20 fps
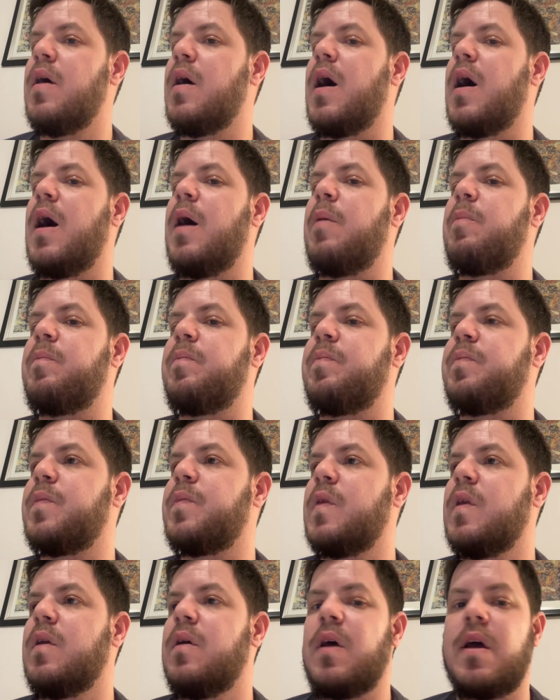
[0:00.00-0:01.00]

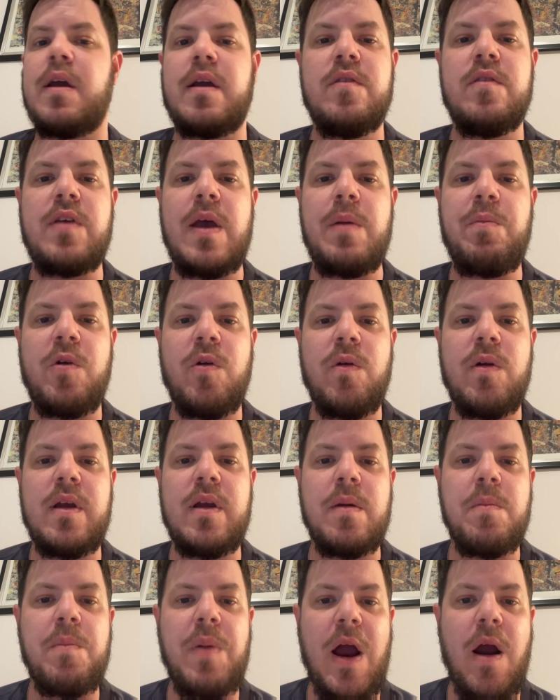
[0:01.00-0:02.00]
A contemporary
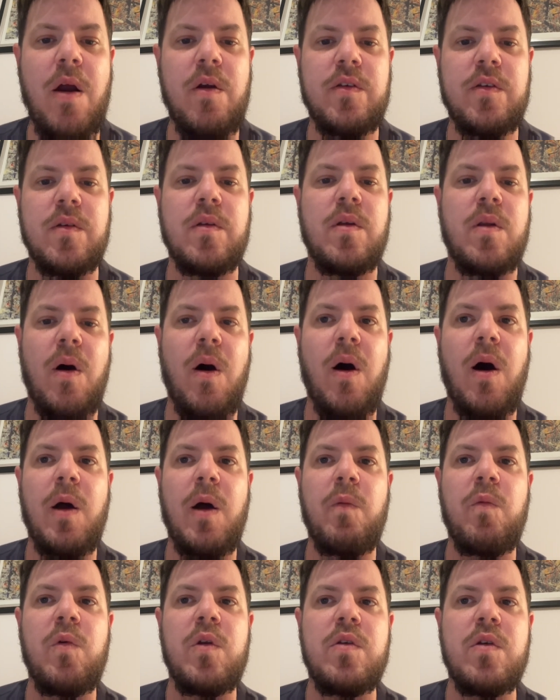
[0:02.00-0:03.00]
comparison I
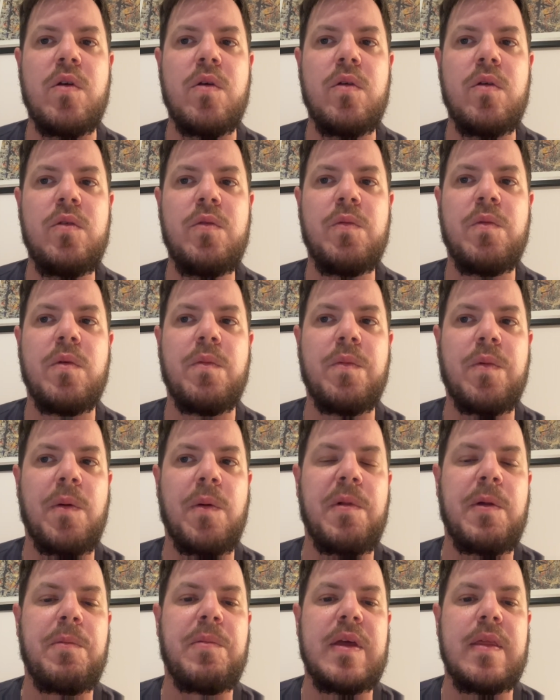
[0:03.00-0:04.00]
would use would
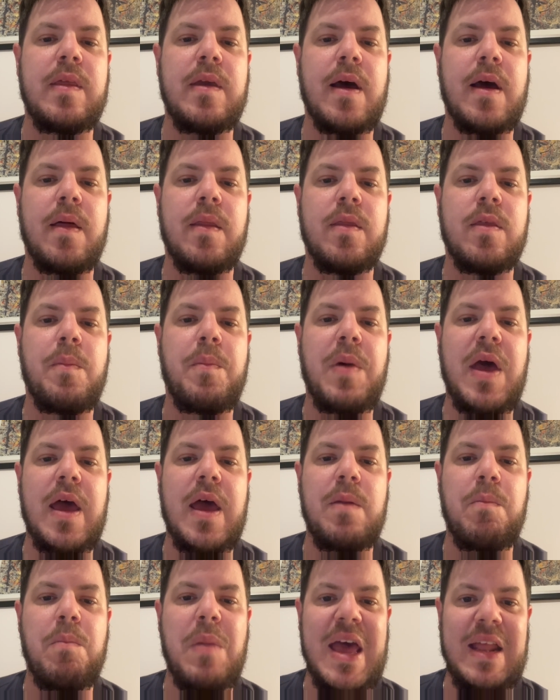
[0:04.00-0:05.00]
probably be the
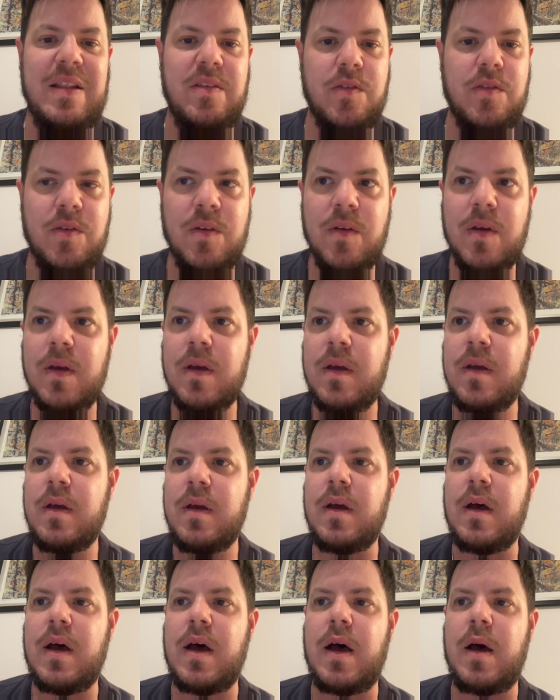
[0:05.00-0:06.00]
band Metz.
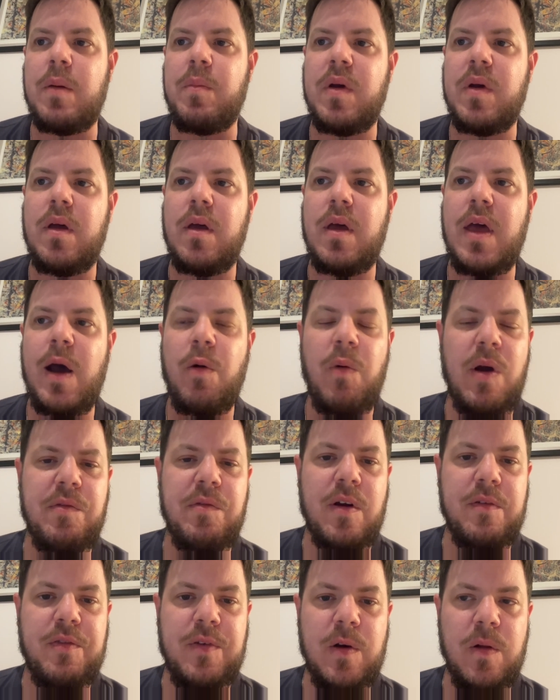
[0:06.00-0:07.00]

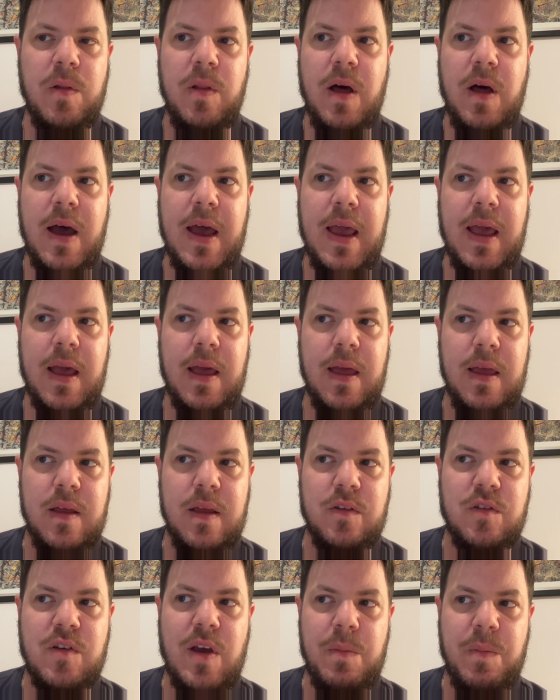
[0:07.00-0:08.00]
However, I feel like
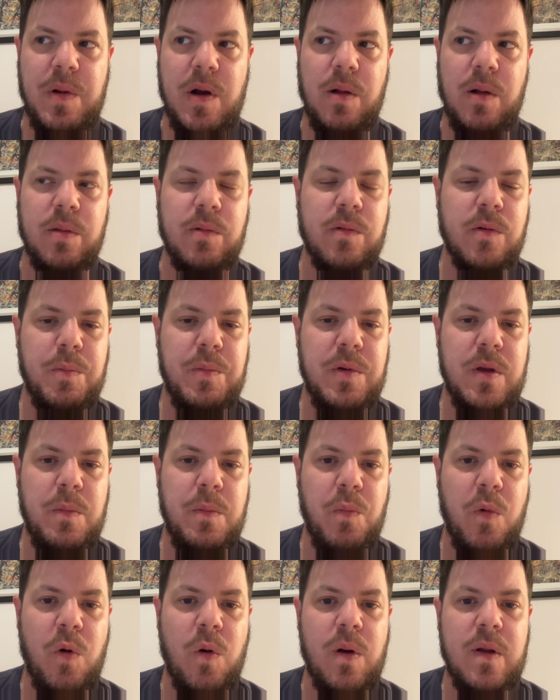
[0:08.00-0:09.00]
Chatpile are a bit
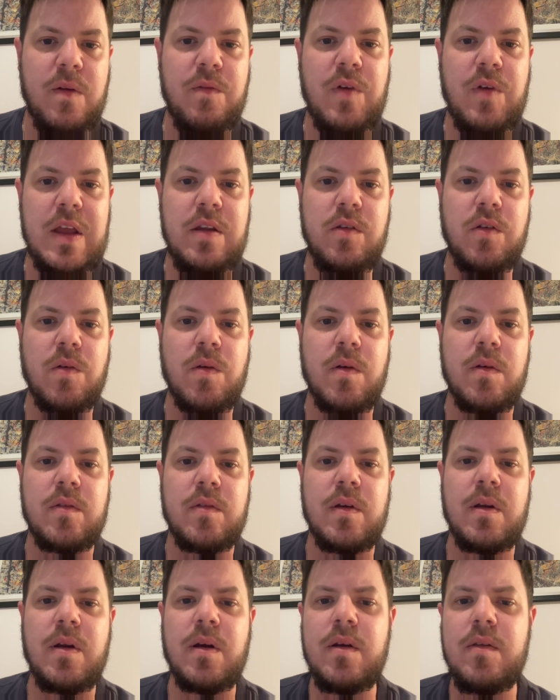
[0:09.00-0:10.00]
more adventurous,
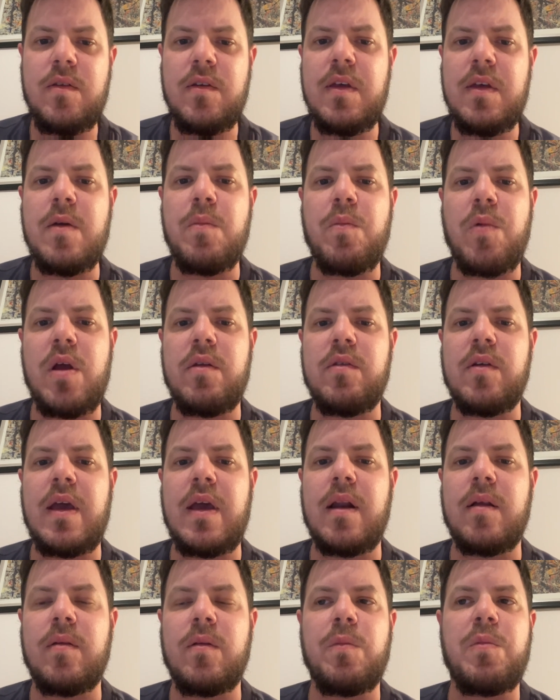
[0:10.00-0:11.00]
and I could see them branching
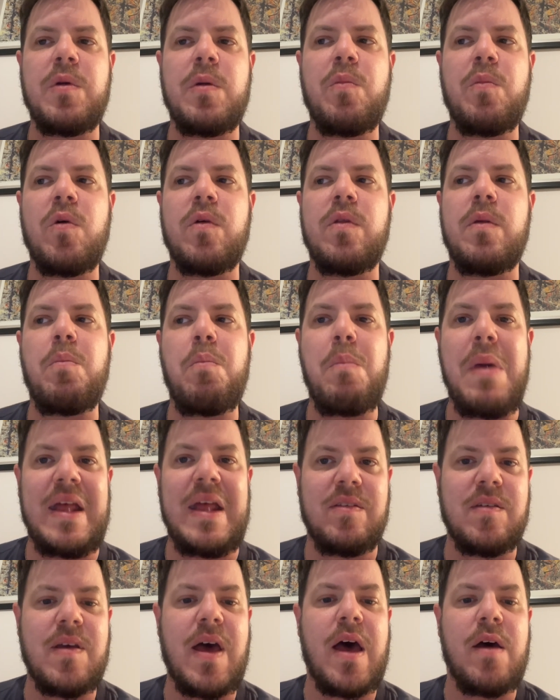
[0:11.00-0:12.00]
out a little bit more than
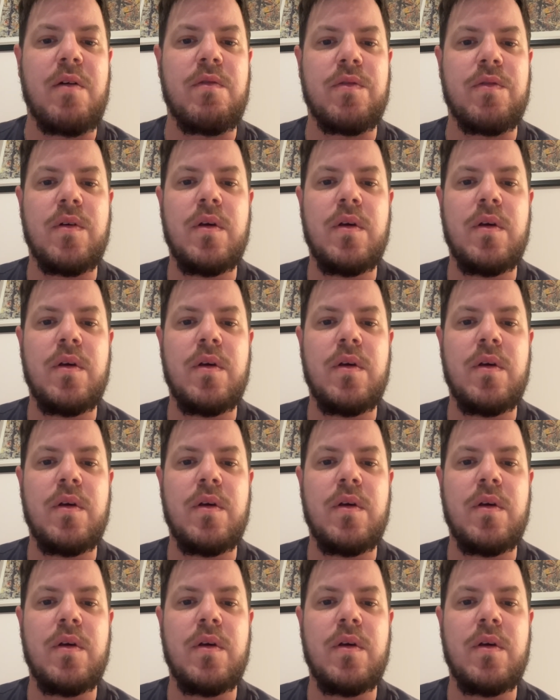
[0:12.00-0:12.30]
Metz have.